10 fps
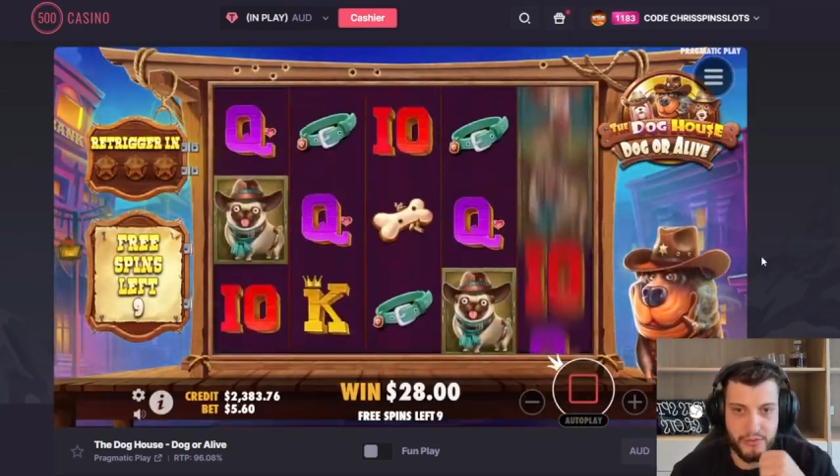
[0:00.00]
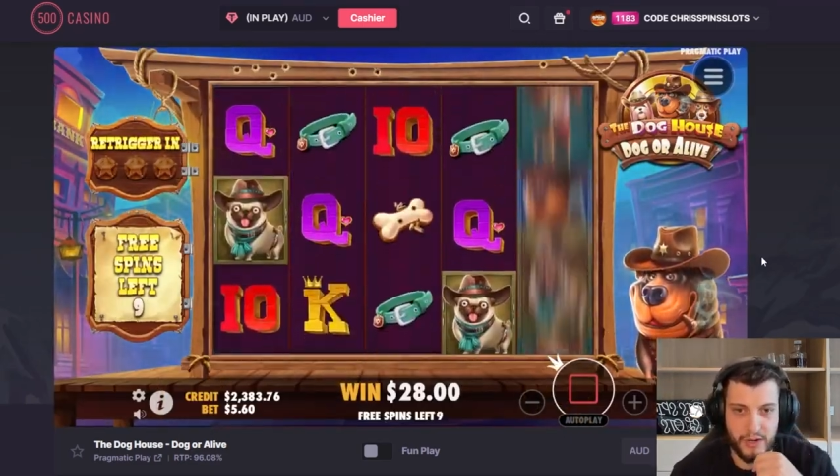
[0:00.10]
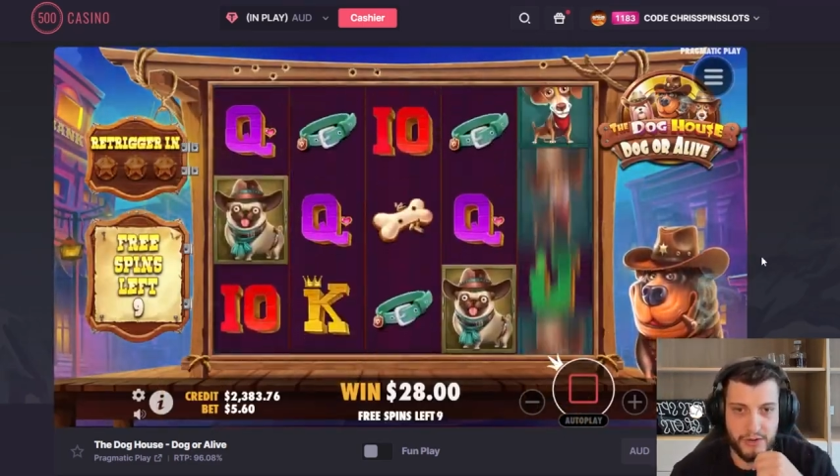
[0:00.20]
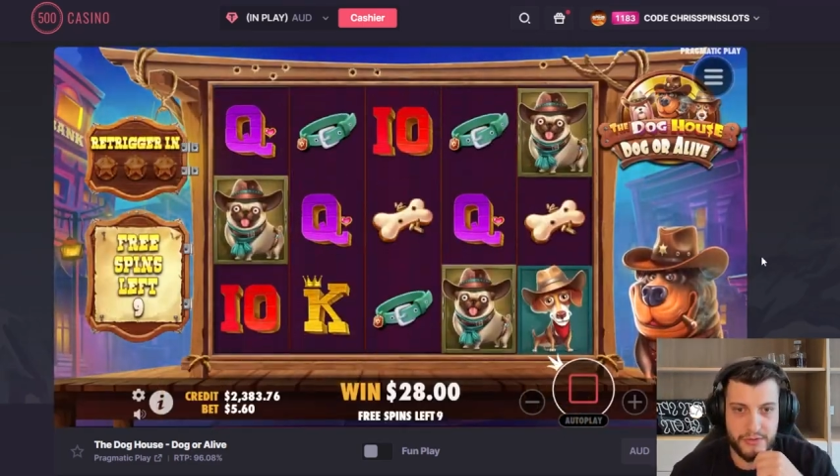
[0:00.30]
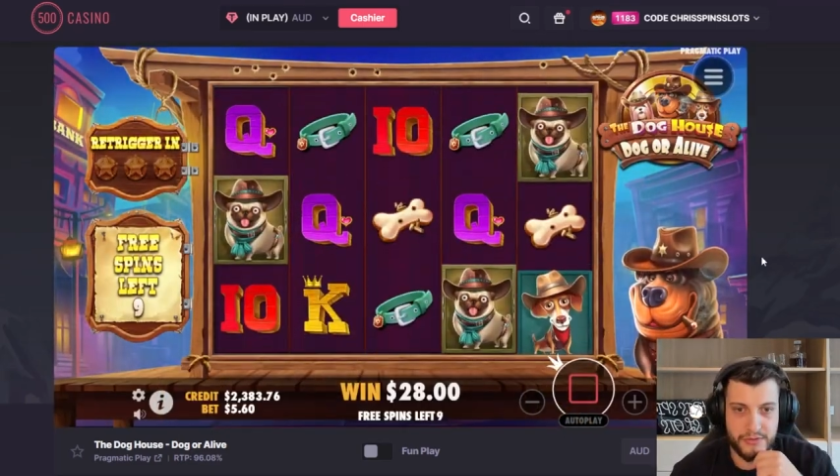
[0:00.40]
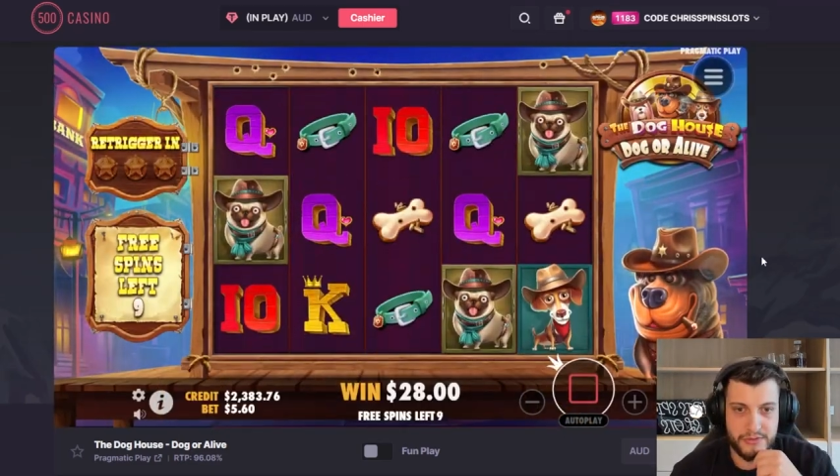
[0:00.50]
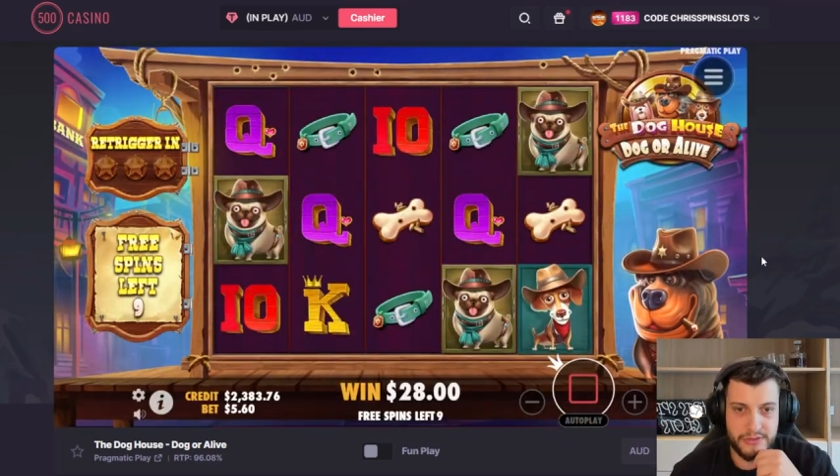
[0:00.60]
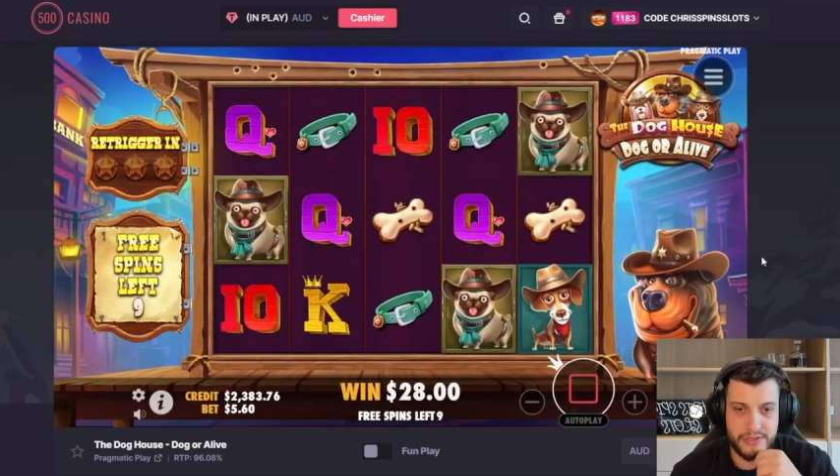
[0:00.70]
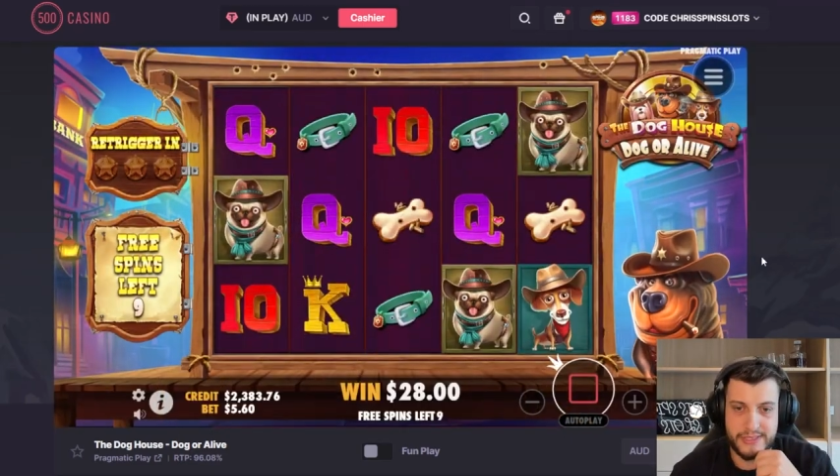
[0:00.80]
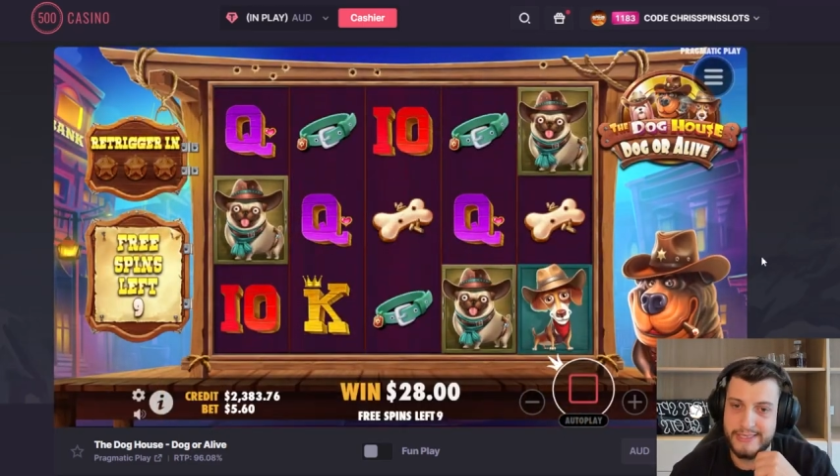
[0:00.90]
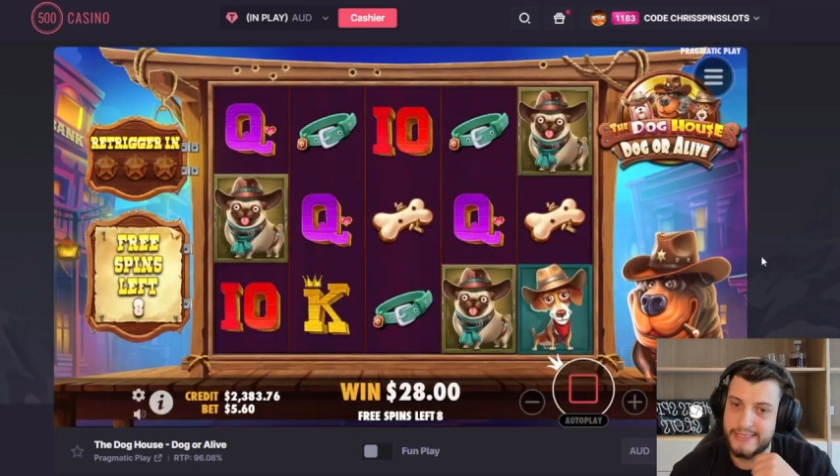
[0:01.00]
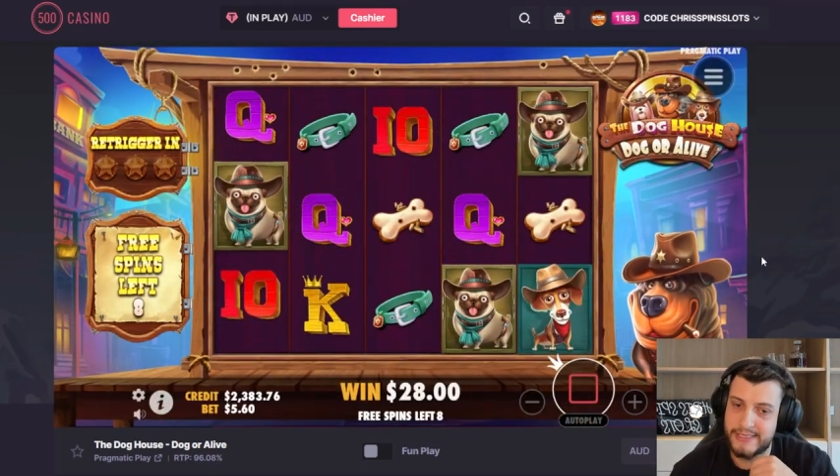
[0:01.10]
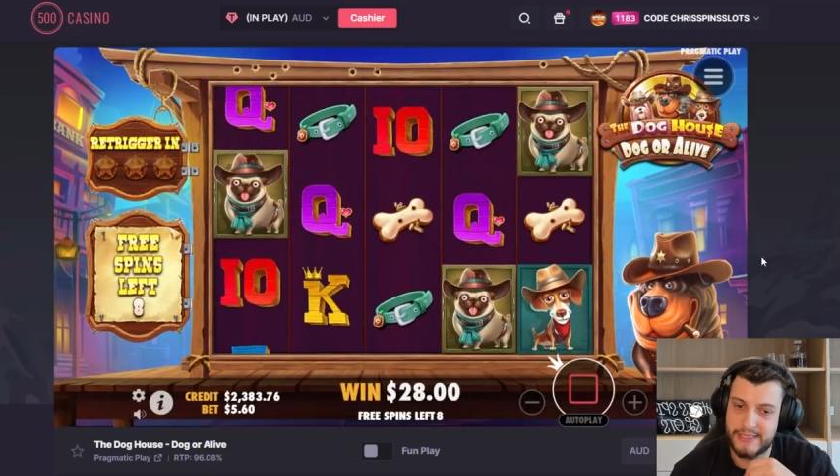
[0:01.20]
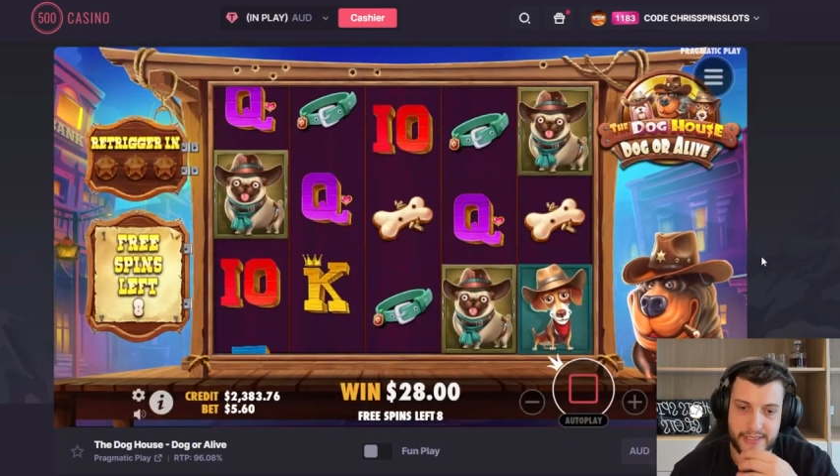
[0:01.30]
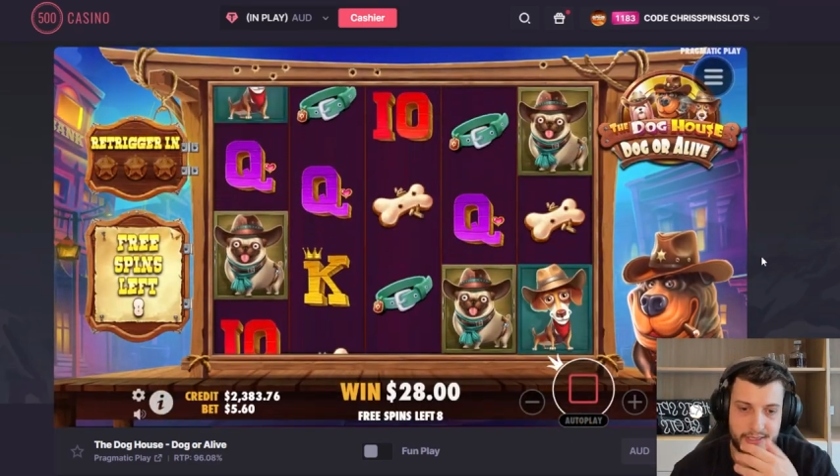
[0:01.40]
wild.
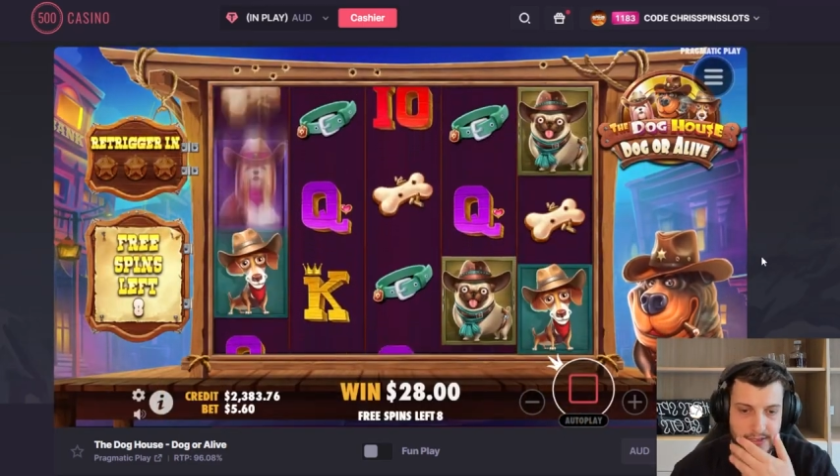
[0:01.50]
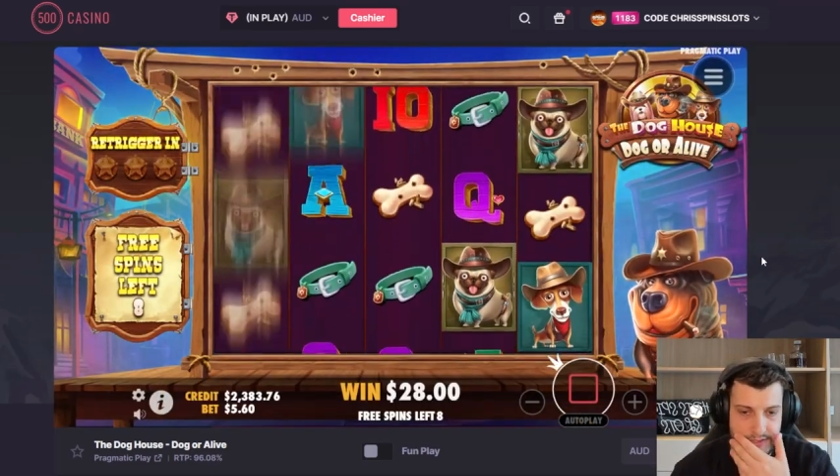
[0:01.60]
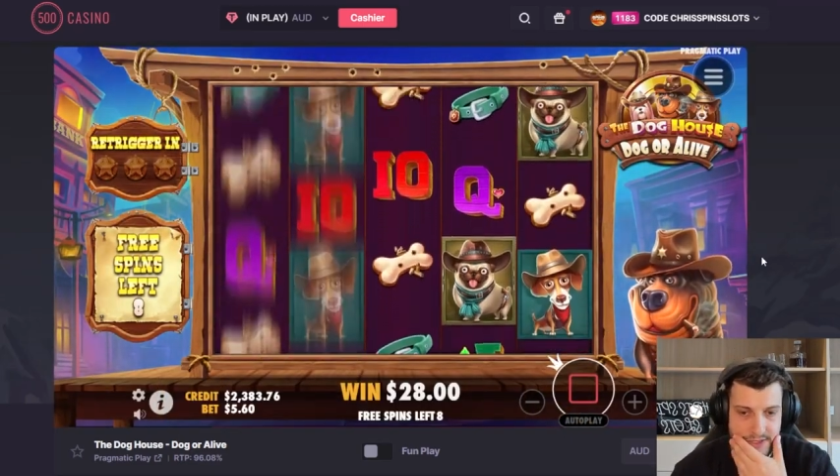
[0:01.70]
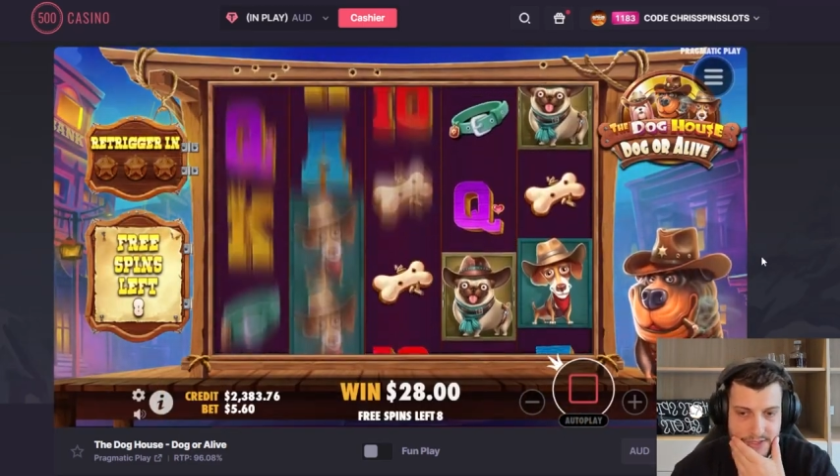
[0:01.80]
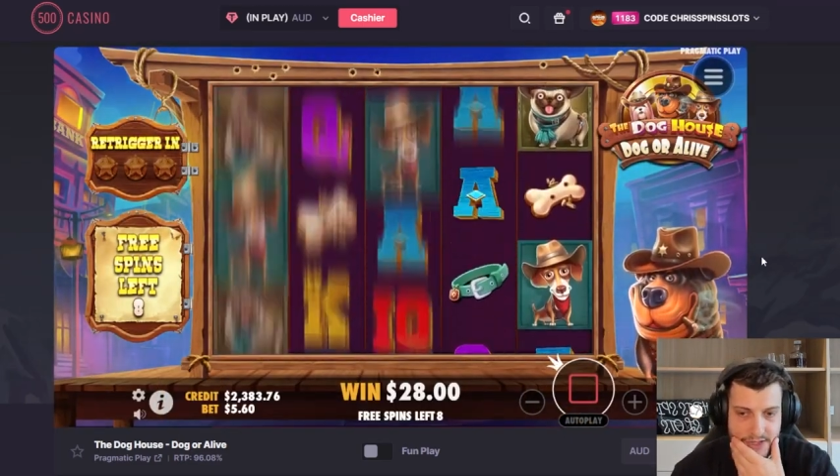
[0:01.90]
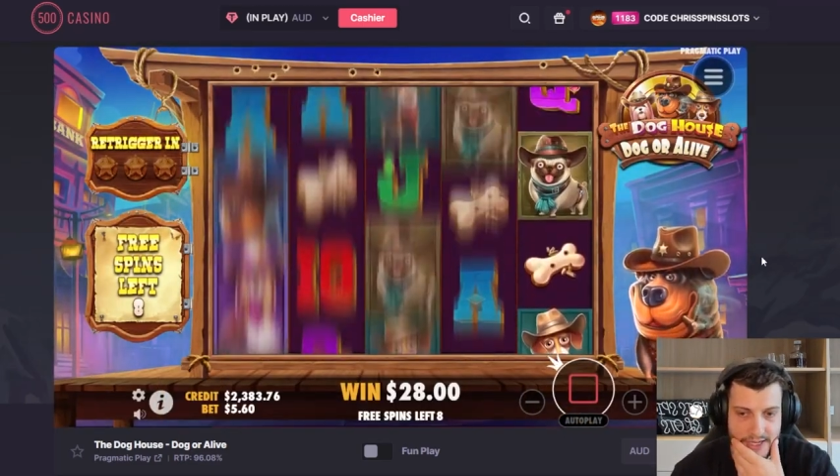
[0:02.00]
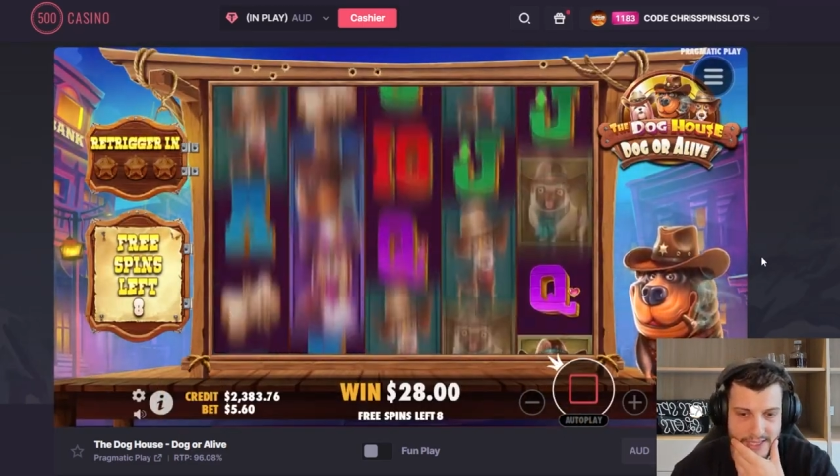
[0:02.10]
Don't like